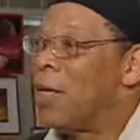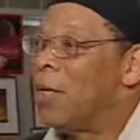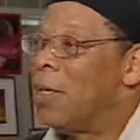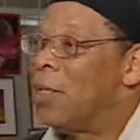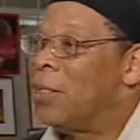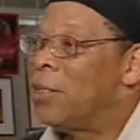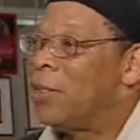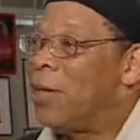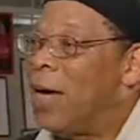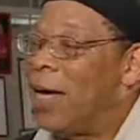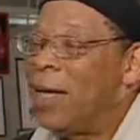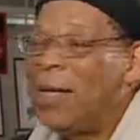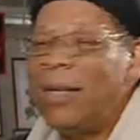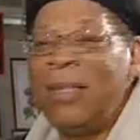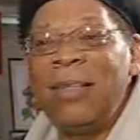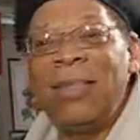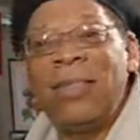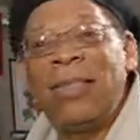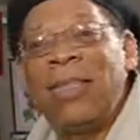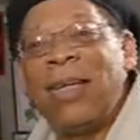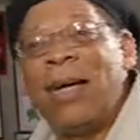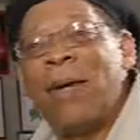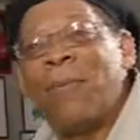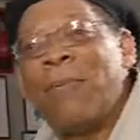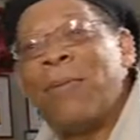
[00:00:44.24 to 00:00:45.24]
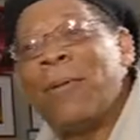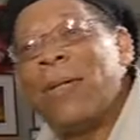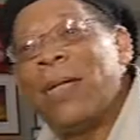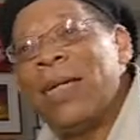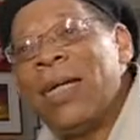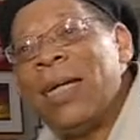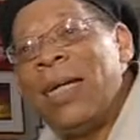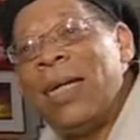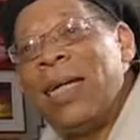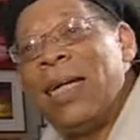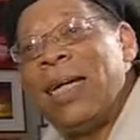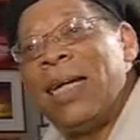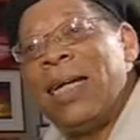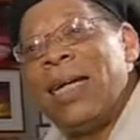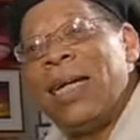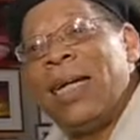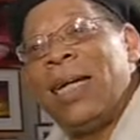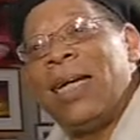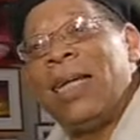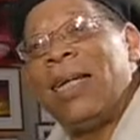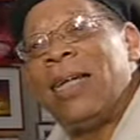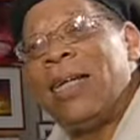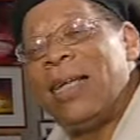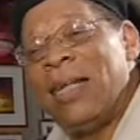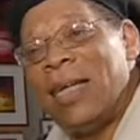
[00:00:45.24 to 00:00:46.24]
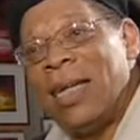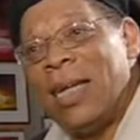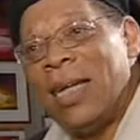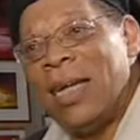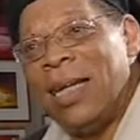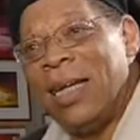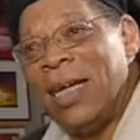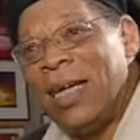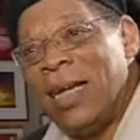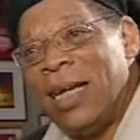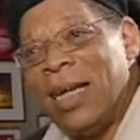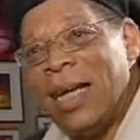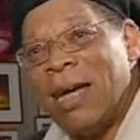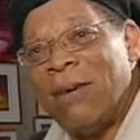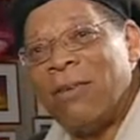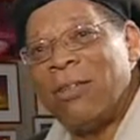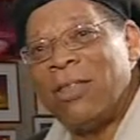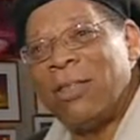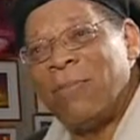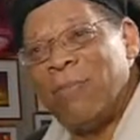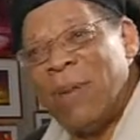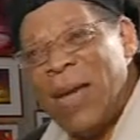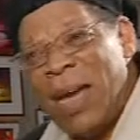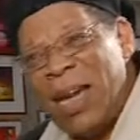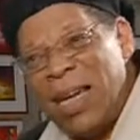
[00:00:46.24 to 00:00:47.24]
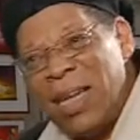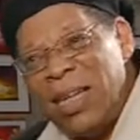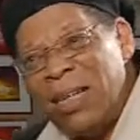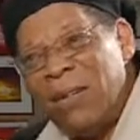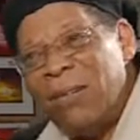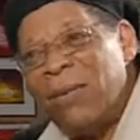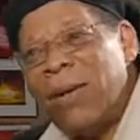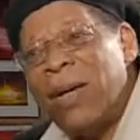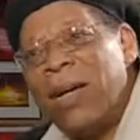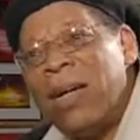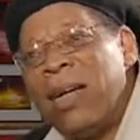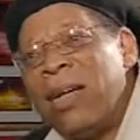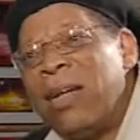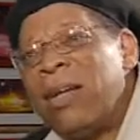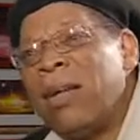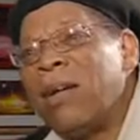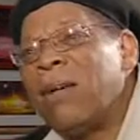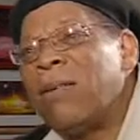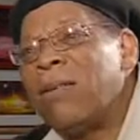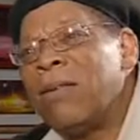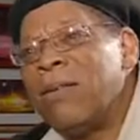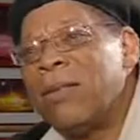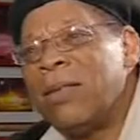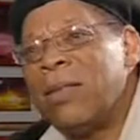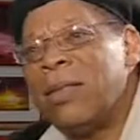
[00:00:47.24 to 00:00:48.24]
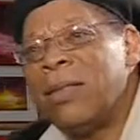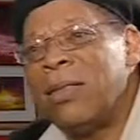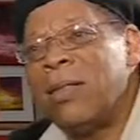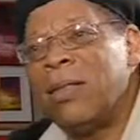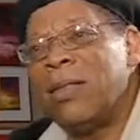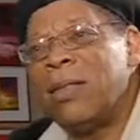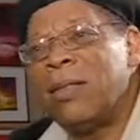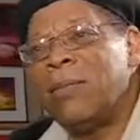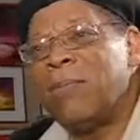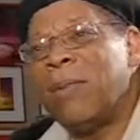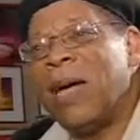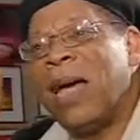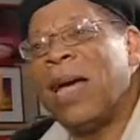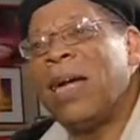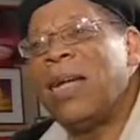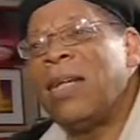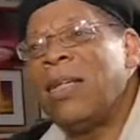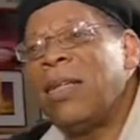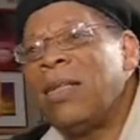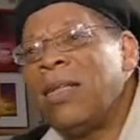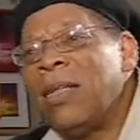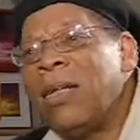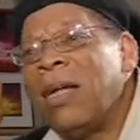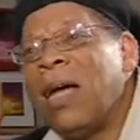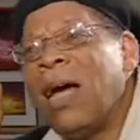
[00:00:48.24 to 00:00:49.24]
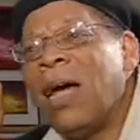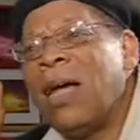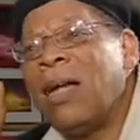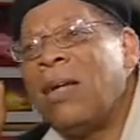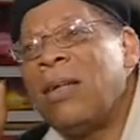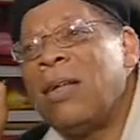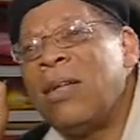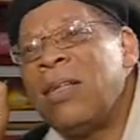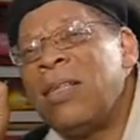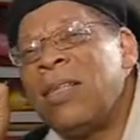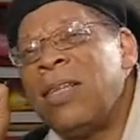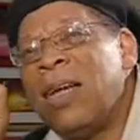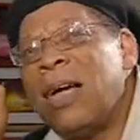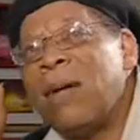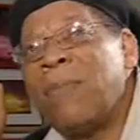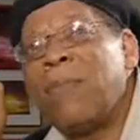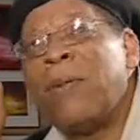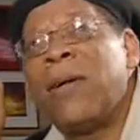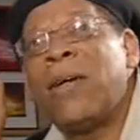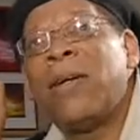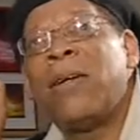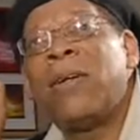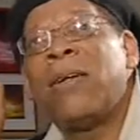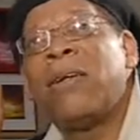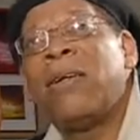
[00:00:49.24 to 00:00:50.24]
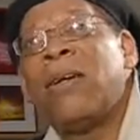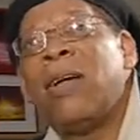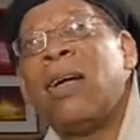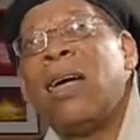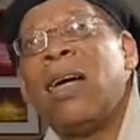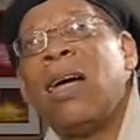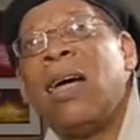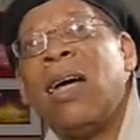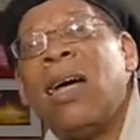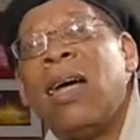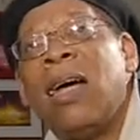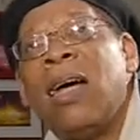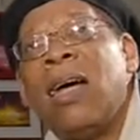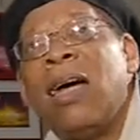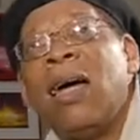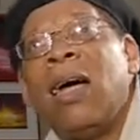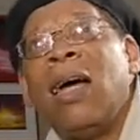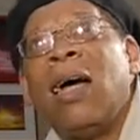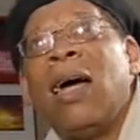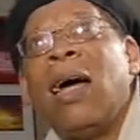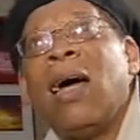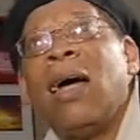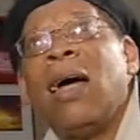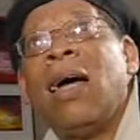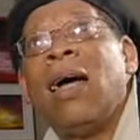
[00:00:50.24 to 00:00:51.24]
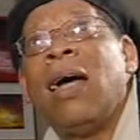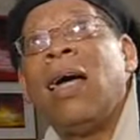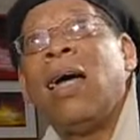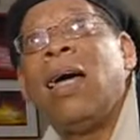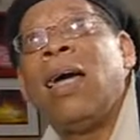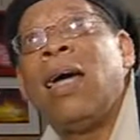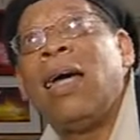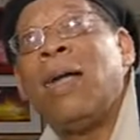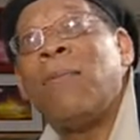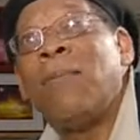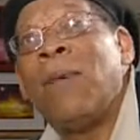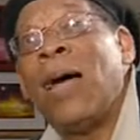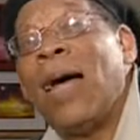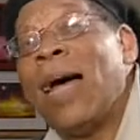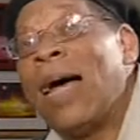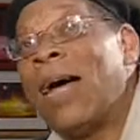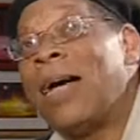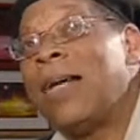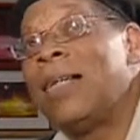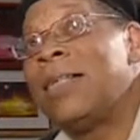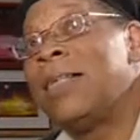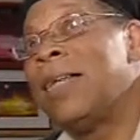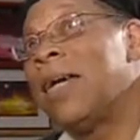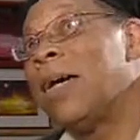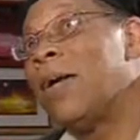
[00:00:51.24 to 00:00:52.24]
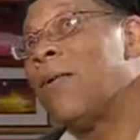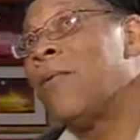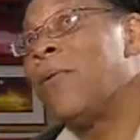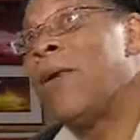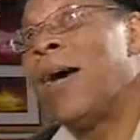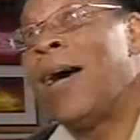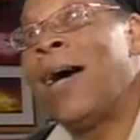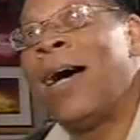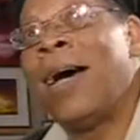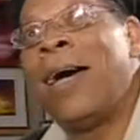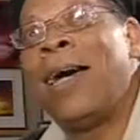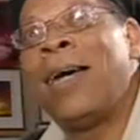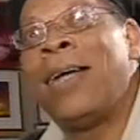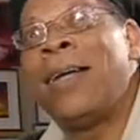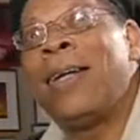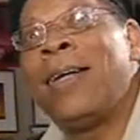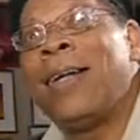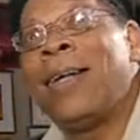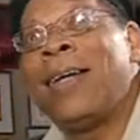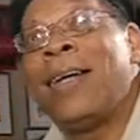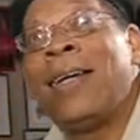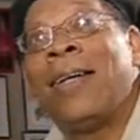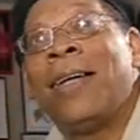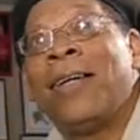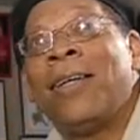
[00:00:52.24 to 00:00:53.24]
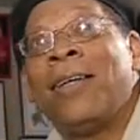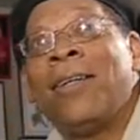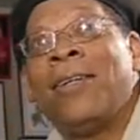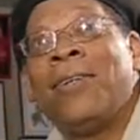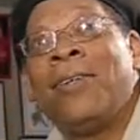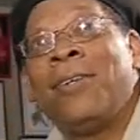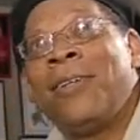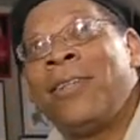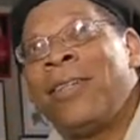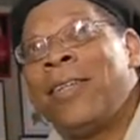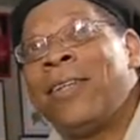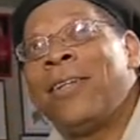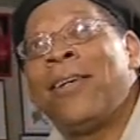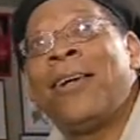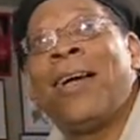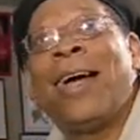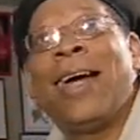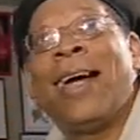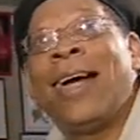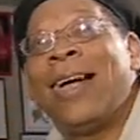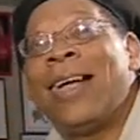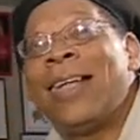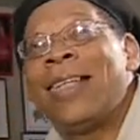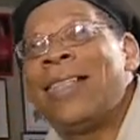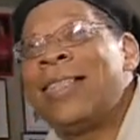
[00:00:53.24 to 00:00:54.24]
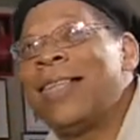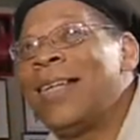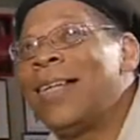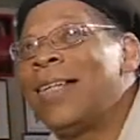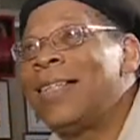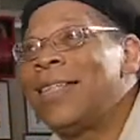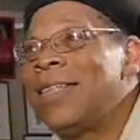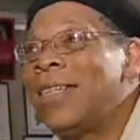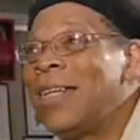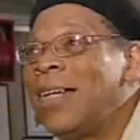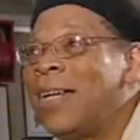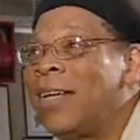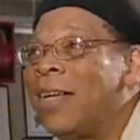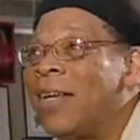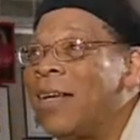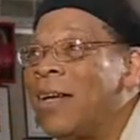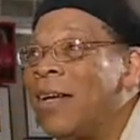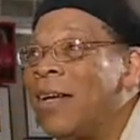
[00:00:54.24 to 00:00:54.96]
So I looked up, and and I was painting away, you know, painting. I looked up at her, and my eyes got wide. I looked in her eyes, and I said,